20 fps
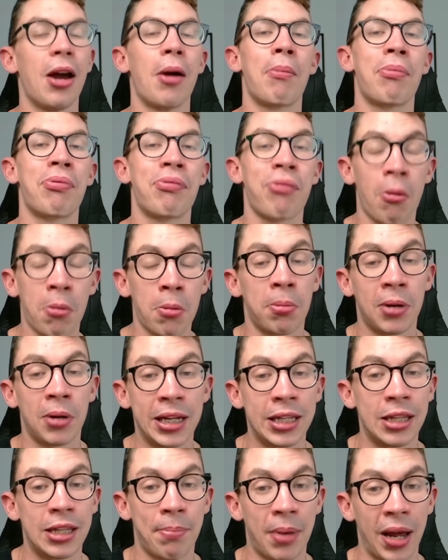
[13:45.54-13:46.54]
probably
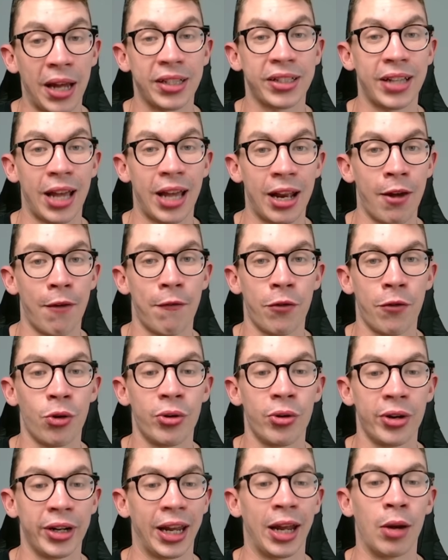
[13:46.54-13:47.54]
the best
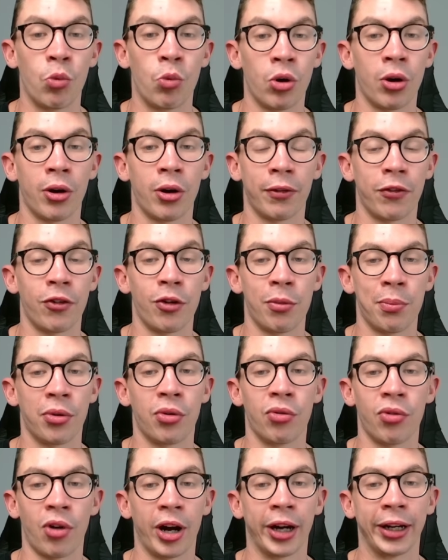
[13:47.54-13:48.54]
centre-forward in world football
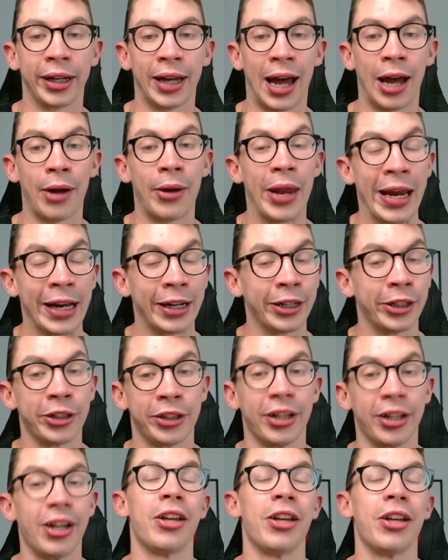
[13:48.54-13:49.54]
right now. England,
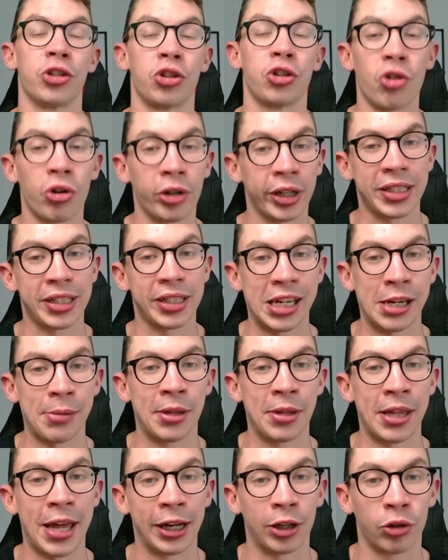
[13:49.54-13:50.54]
strongest team
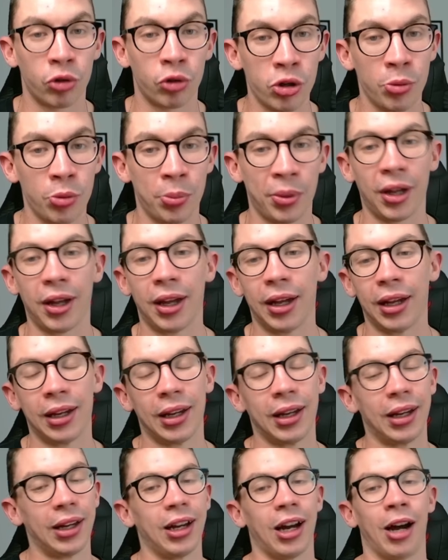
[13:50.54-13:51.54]
in their group.
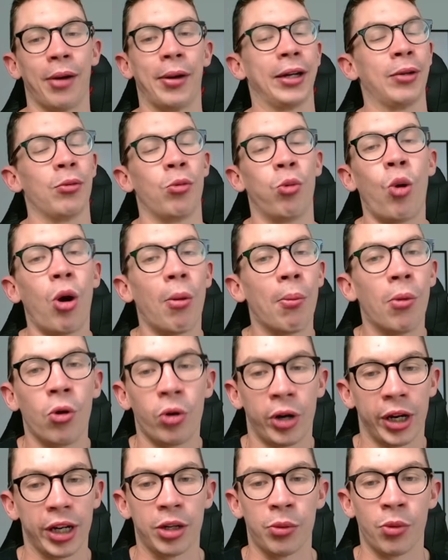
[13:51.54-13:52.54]
I mean, what more
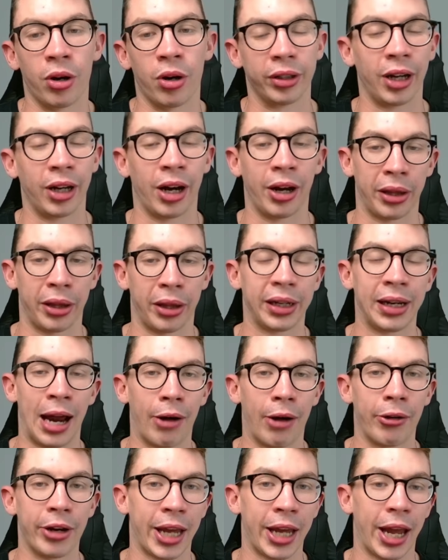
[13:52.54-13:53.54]
can you want? I think
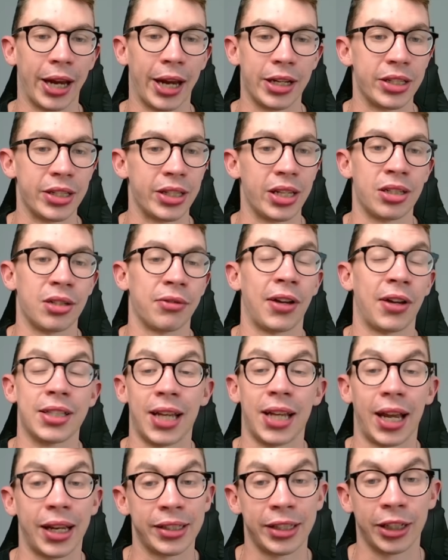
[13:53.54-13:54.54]
Harry Kane is a
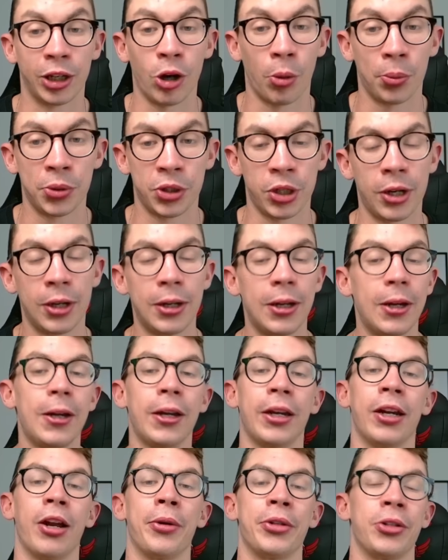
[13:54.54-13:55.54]
fantastic option.
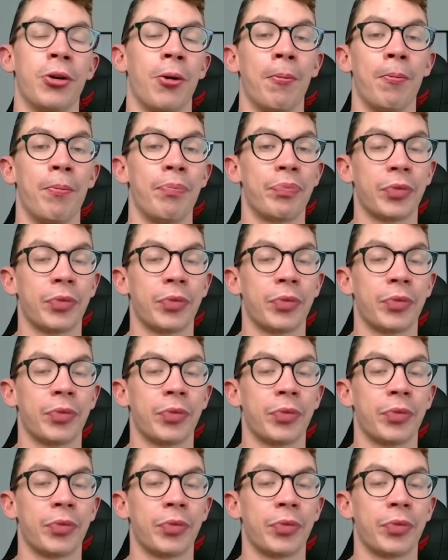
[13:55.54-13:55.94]
You know, he's on...